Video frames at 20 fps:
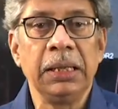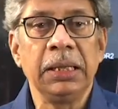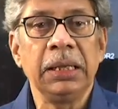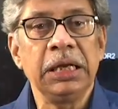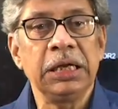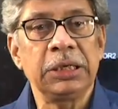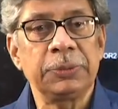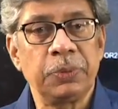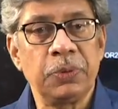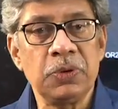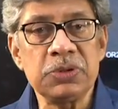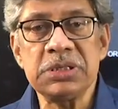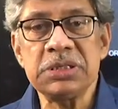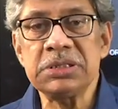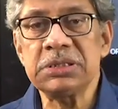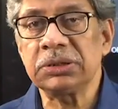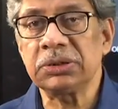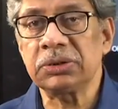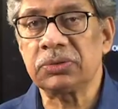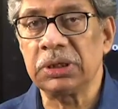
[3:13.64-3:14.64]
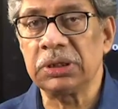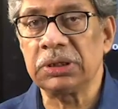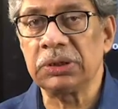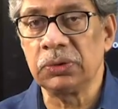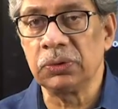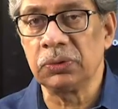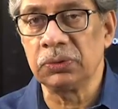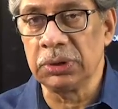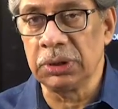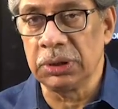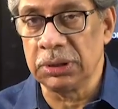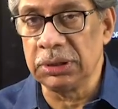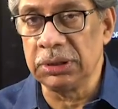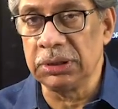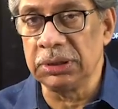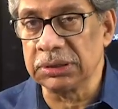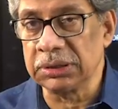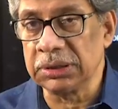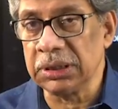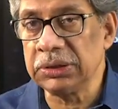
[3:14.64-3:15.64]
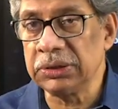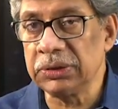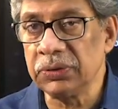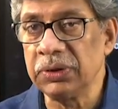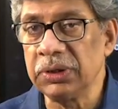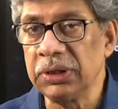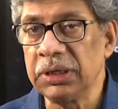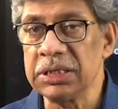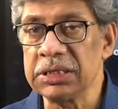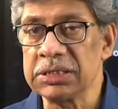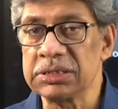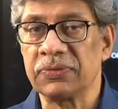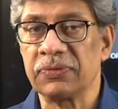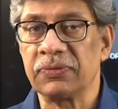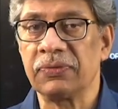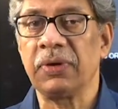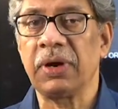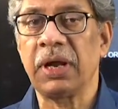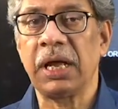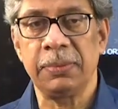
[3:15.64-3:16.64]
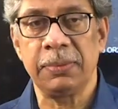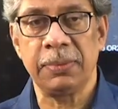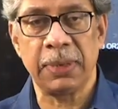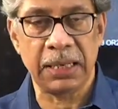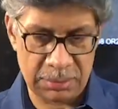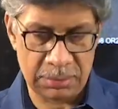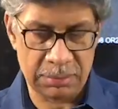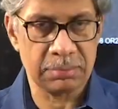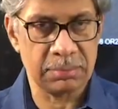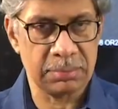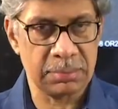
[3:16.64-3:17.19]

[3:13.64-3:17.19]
it poses a threat to the Earth during its flyby